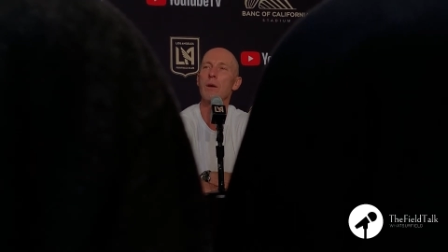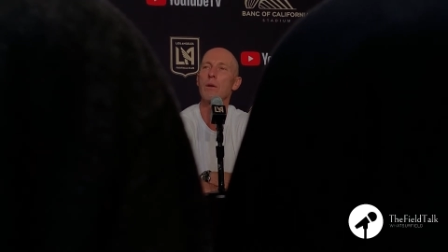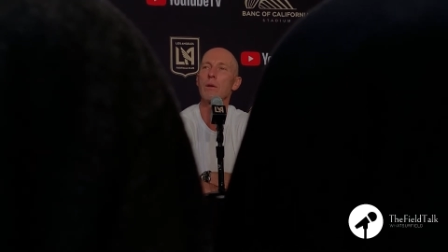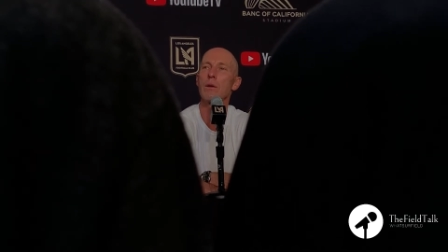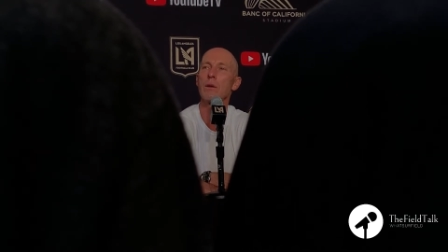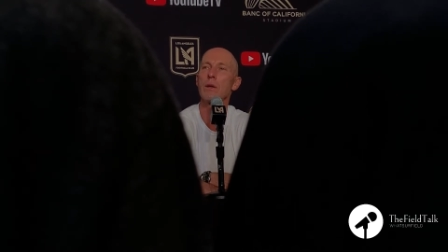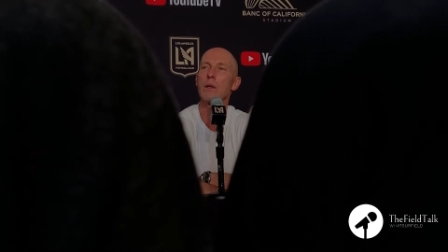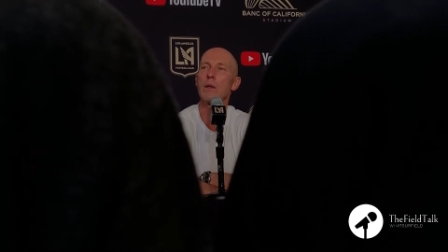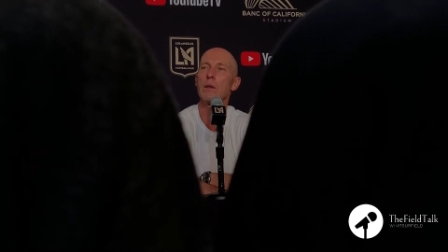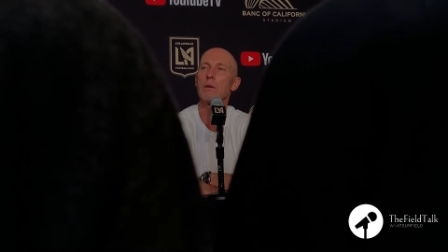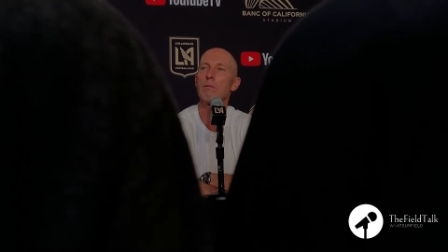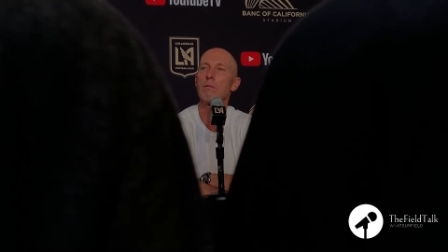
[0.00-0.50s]

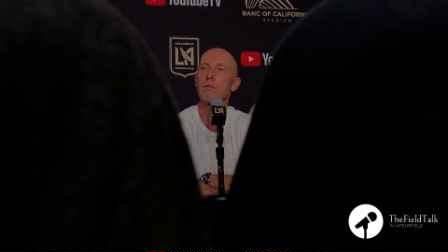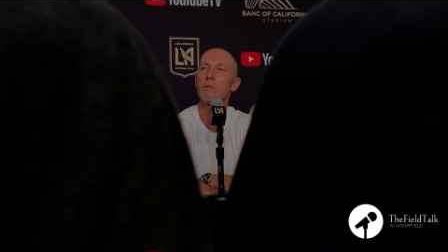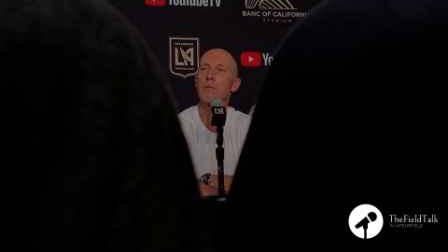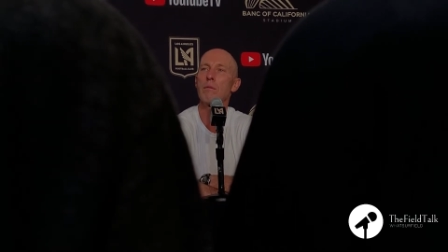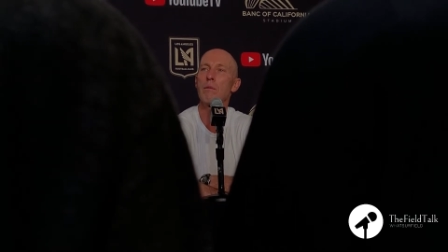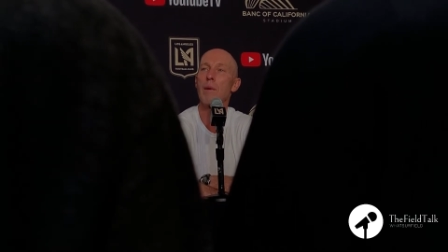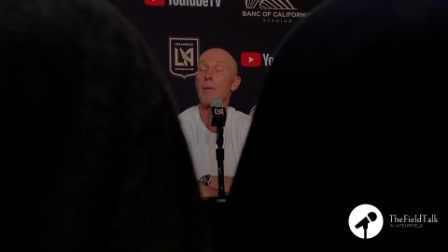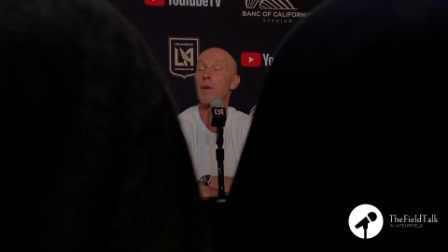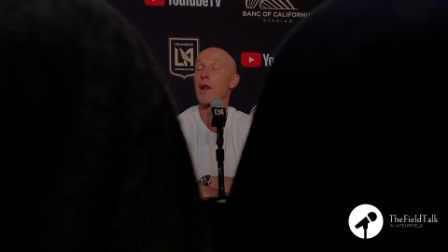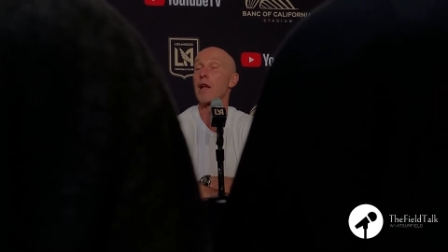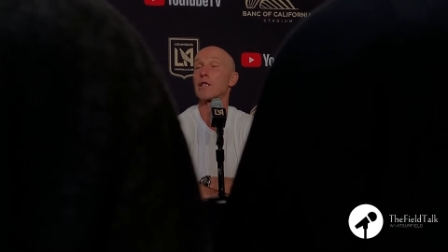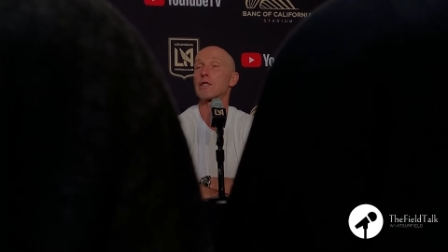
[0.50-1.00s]
only,
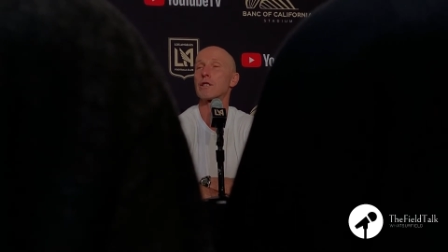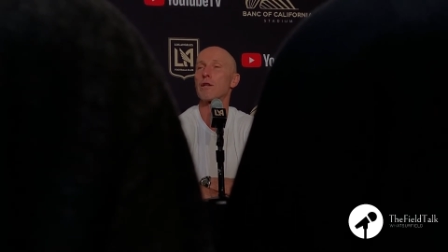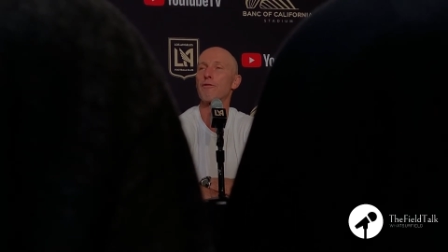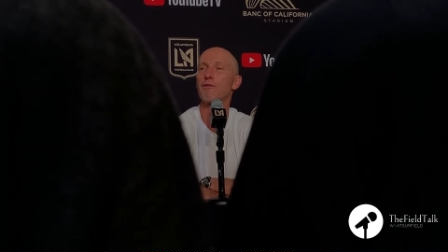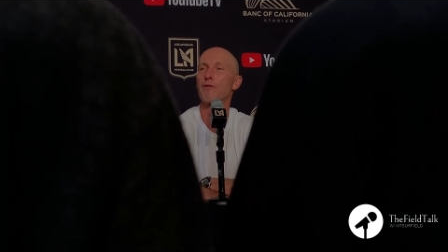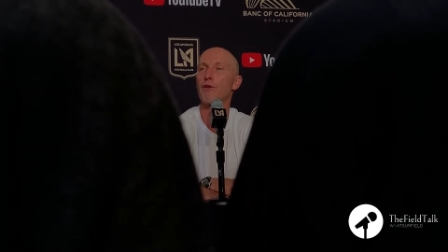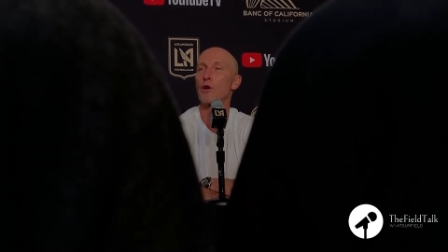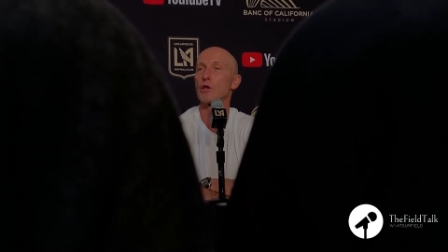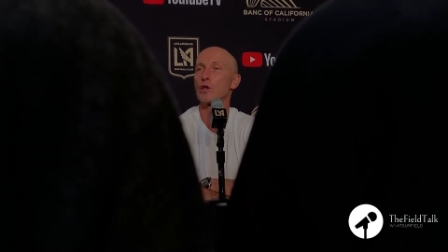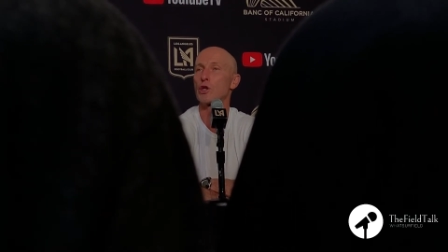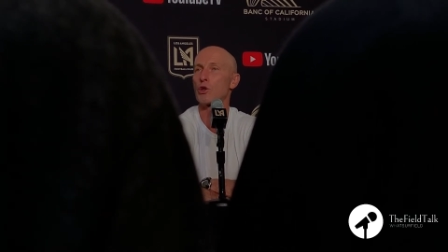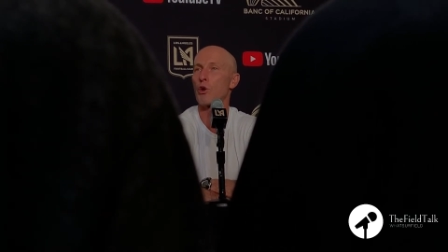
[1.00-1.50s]
maybe that's
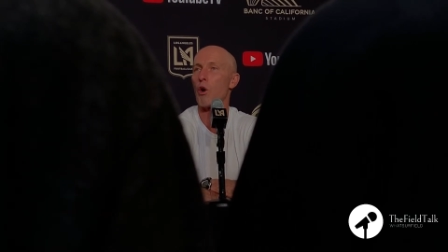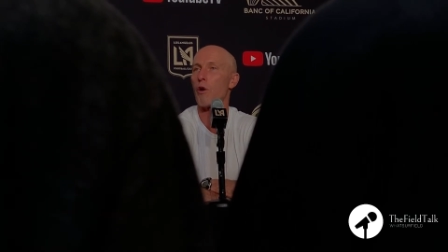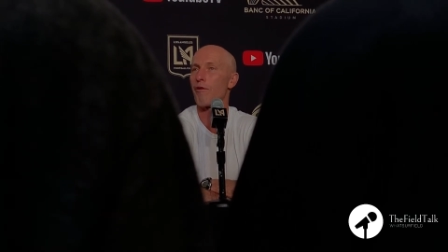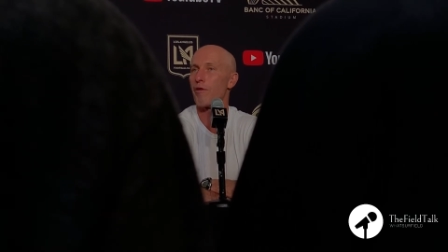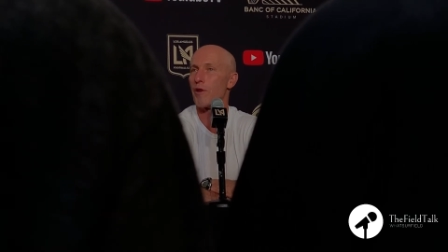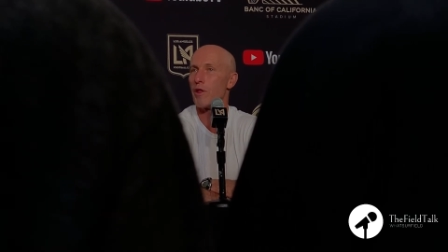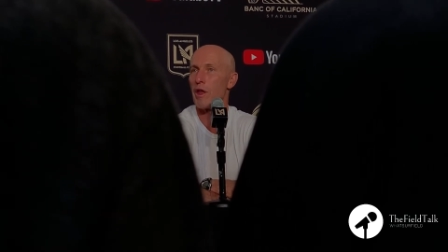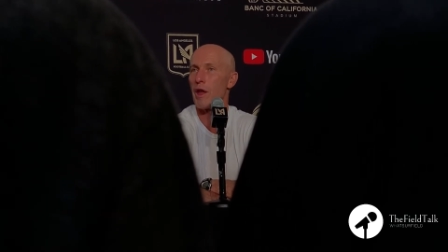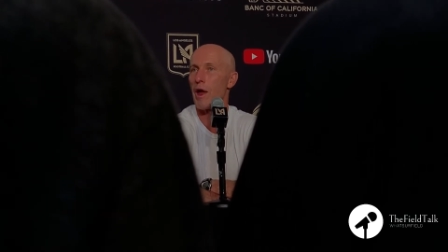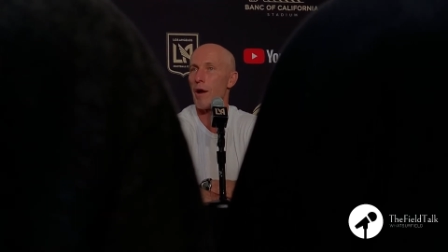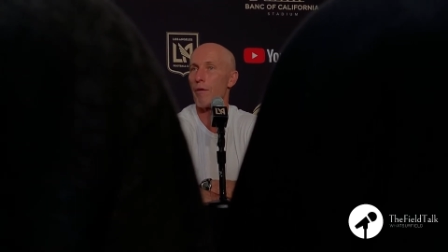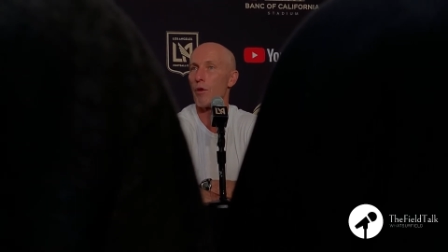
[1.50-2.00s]
the first
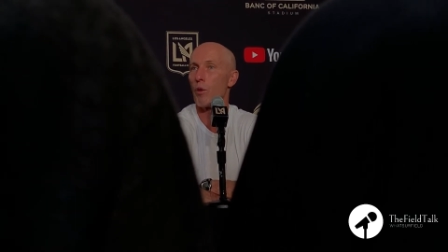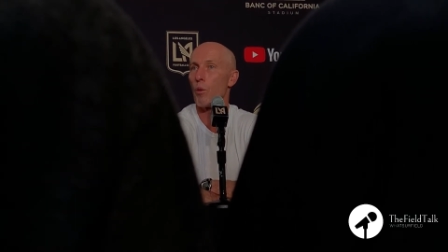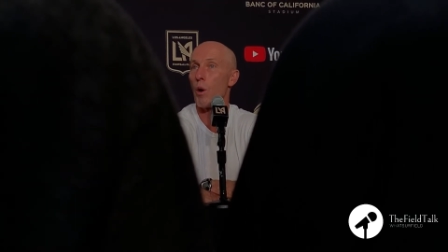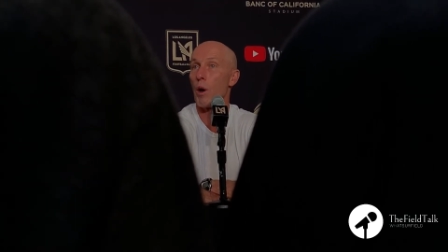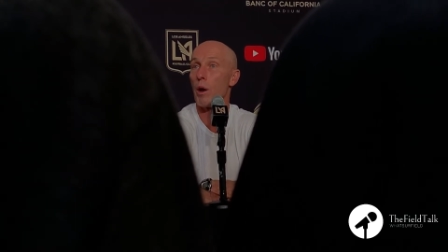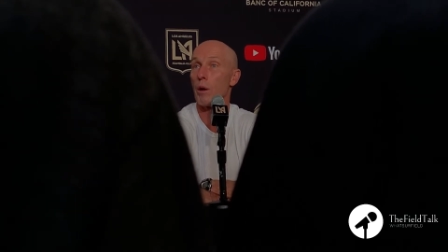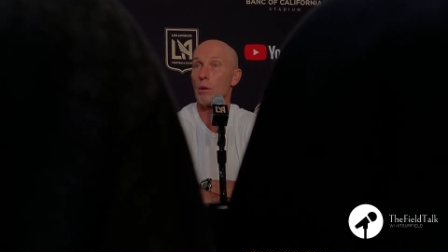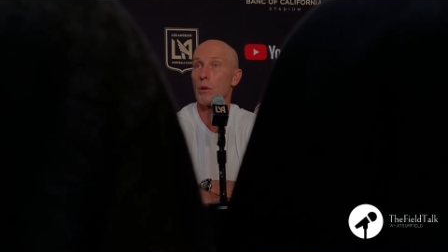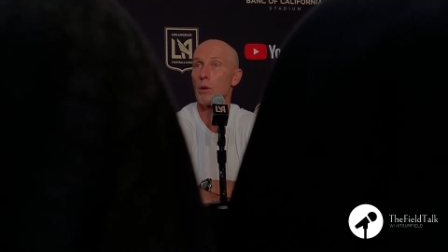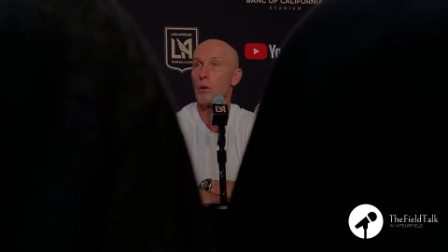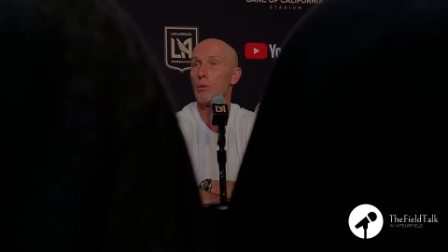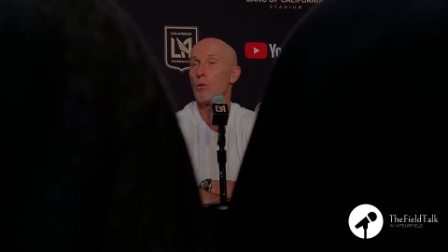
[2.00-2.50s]
trophy they ever won.